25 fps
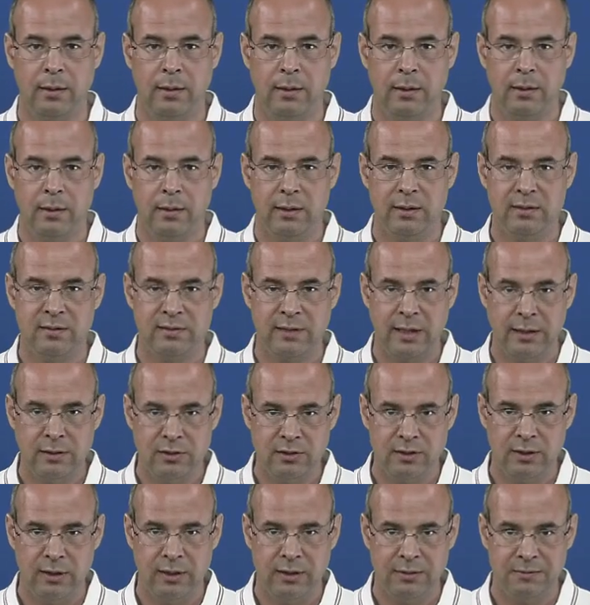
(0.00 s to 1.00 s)

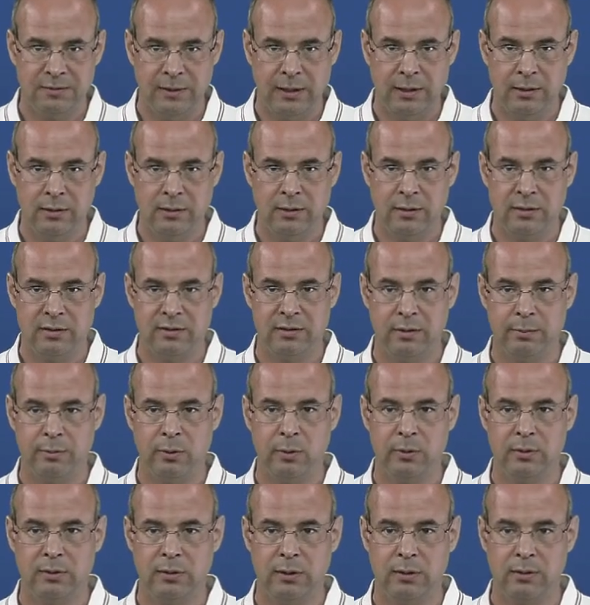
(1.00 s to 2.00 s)
Essentially then,
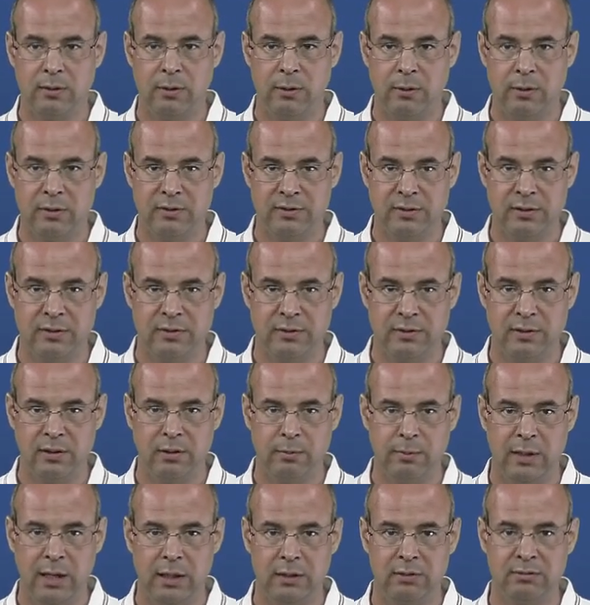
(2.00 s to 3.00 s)
subordinate clauses can
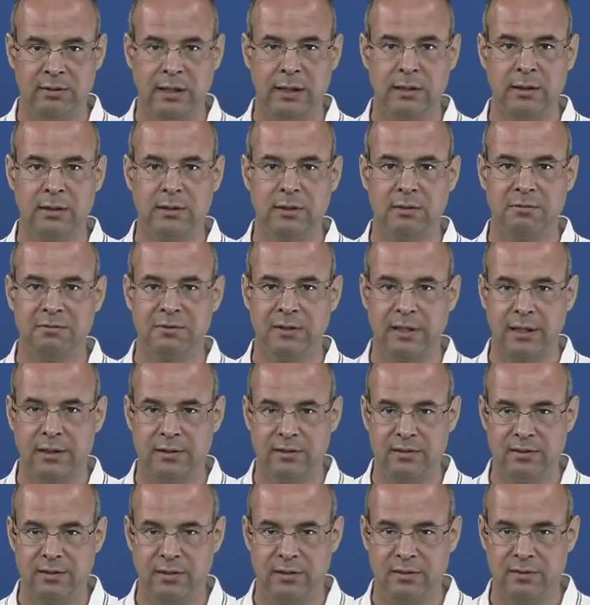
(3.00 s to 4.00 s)
mark relative
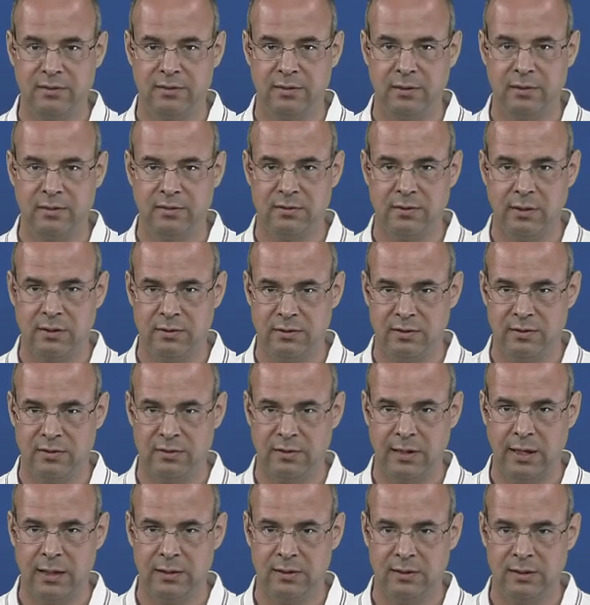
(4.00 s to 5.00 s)
tenses, such as
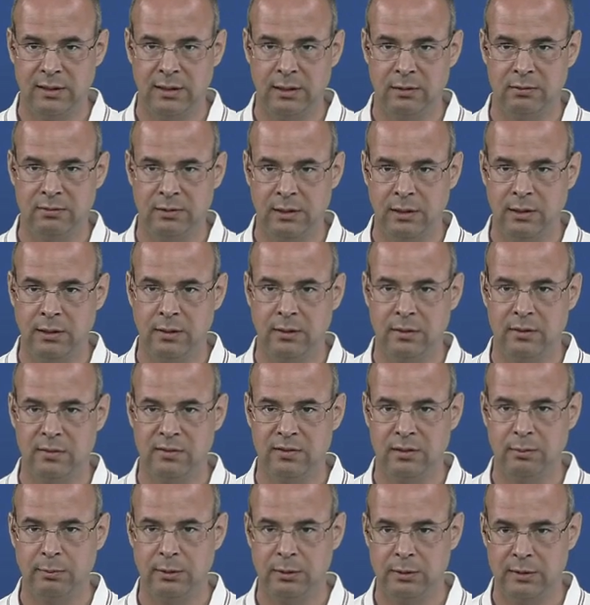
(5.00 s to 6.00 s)
anterior,
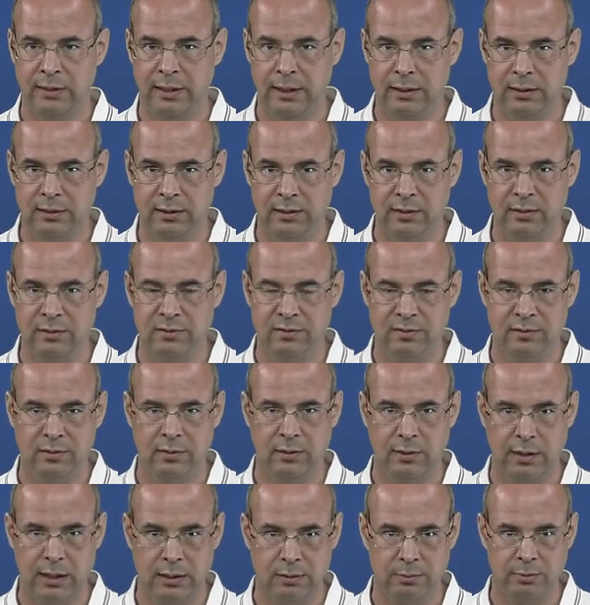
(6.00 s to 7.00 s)
simultaneous,
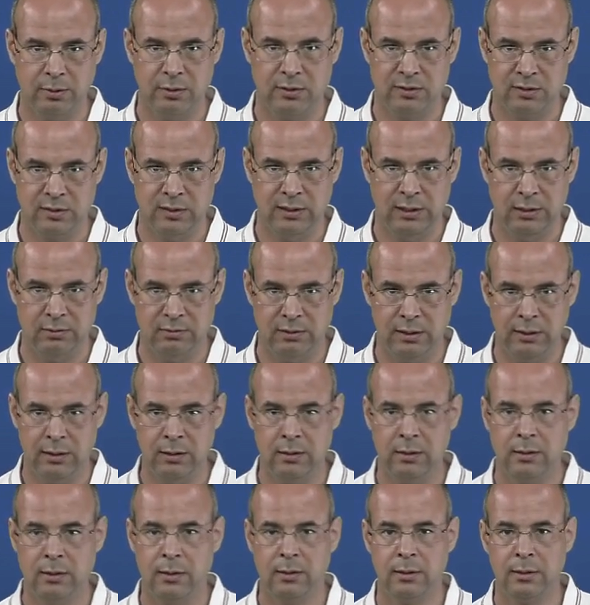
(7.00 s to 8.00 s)
and posterior.
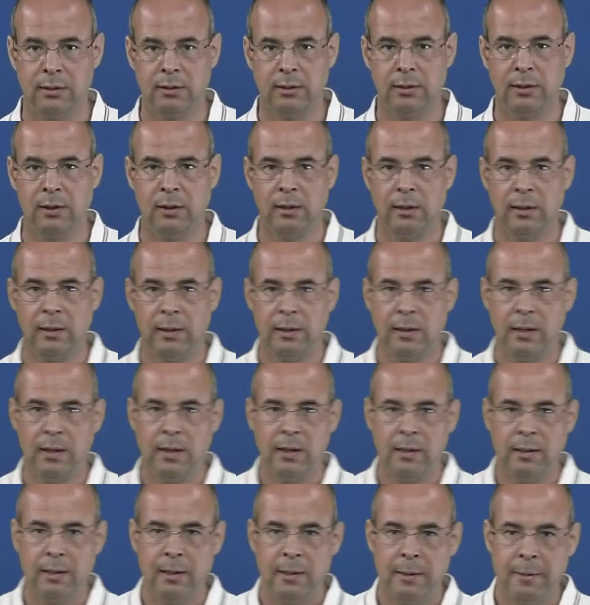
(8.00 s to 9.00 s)

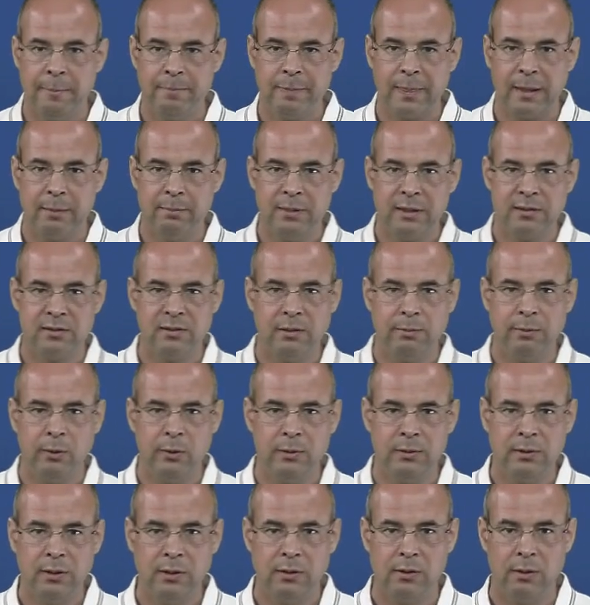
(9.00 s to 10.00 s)
But
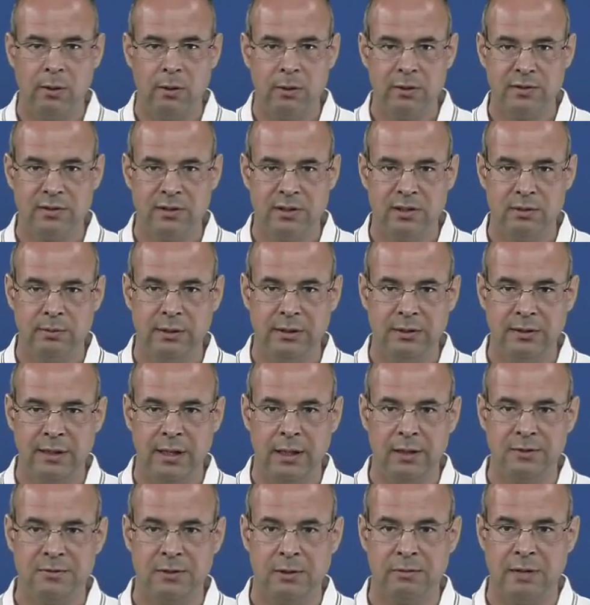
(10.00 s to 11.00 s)
subordinate clauses will
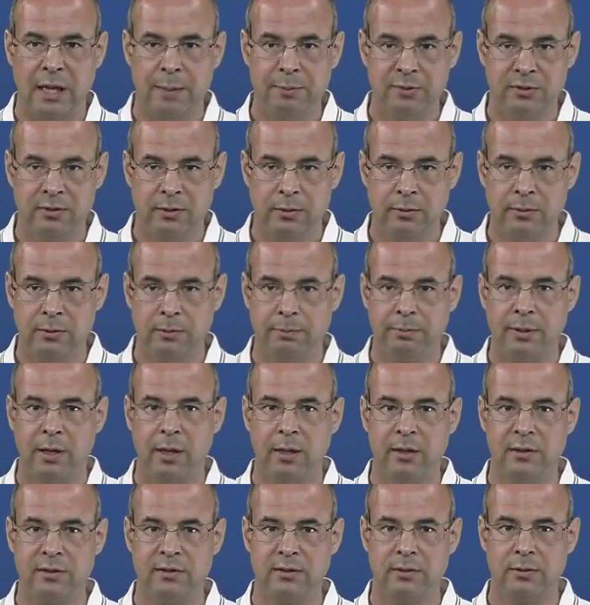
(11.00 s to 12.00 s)
take their absolute
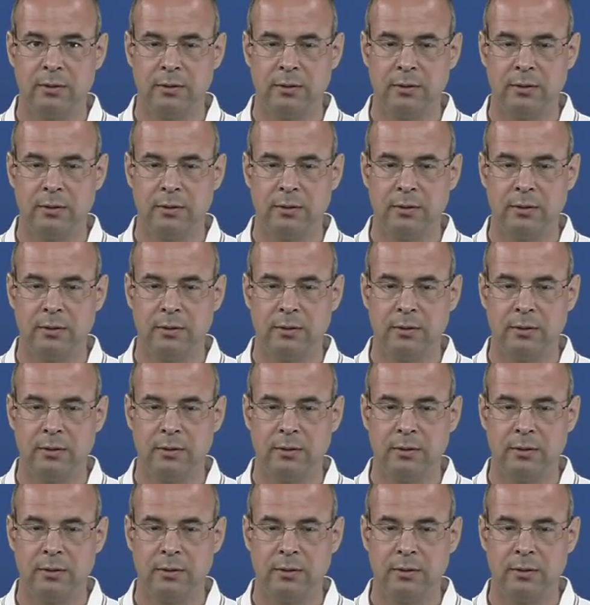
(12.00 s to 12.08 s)
past or